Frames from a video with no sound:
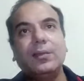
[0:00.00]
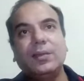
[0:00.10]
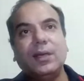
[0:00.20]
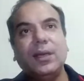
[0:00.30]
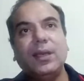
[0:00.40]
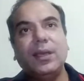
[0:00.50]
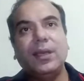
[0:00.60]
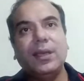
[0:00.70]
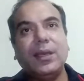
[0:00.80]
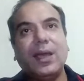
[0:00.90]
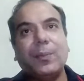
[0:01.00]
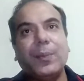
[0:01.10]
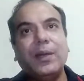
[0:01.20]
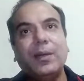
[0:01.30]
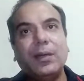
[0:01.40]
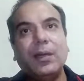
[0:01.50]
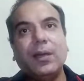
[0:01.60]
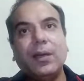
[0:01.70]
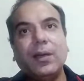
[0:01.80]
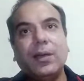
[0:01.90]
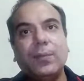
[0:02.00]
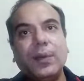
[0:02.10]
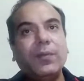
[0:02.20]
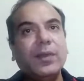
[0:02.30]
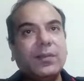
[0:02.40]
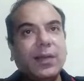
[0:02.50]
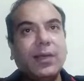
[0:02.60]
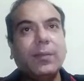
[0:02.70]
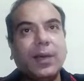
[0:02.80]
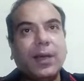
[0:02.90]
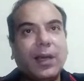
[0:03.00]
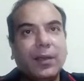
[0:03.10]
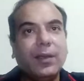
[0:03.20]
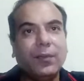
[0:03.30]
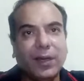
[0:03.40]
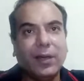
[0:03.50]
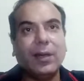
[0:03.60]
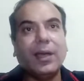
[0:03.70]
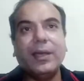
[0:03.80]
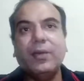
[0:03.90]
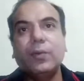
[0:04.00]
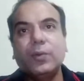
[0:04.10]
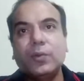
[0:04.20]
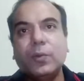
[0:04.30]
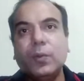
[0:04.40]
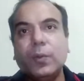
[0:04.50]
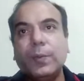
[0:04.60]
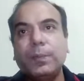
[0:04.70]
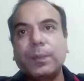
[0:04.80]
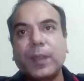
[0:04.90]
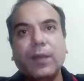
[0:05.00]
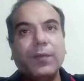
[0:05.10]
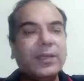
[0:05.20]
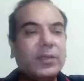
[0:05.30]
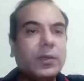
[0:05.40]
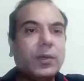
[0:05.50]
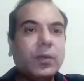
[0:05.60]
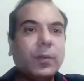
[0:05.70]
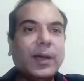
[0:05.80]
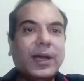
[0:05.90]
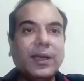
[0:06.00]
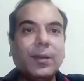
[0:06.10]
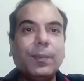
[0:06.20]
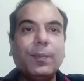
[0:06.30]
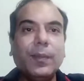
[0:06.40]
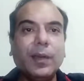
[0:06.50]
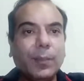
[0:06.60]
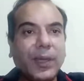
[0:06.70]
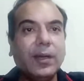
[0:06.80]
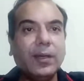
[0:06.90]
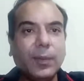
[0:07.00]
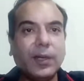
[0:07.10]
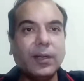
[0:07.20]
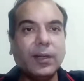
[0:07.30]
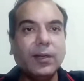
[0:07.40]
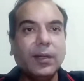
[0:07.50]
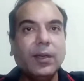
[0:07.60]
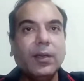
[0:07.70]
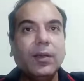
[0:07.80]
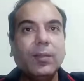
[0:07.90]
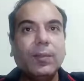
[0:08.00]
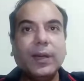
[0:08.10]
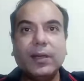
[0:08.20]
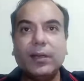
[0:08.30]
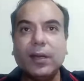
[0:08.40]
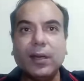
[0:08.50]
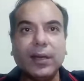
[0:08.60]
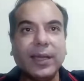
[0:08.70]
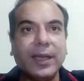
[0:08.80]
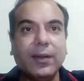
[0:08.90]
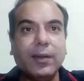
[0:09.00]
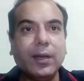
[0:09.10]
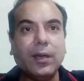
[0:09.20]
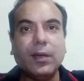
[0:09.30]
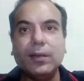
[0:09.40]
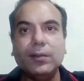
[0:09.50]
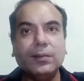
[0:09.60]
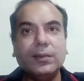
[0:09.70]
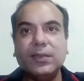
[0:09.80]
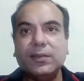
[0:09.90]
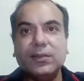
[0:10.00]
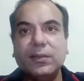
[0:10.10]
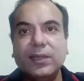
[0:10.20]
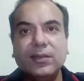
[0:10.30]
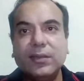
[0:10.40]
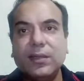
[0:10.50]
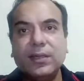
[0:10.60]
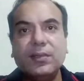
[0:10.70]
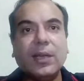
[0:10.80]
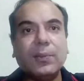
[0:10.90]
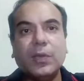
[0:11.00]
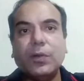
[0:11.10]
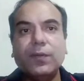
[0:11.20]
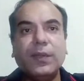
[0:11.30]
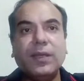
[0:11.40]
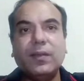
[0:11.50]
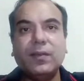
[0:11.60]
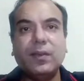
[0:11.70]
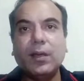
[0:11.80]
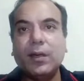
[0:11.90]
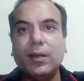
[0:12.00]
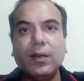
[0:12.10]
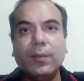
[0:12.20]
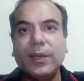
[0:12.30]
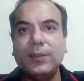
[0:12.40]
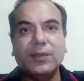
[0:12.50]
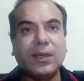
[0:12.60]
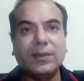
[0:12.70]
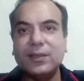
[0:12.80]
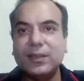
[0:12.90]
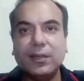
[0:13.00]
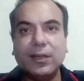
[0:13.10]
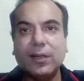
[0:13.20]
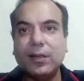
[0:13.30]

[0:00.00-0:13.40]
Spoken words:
Generally, it happened previously. Even I used to venture out to buy up peanut butter, but again, since the inception of these Big Bazaars and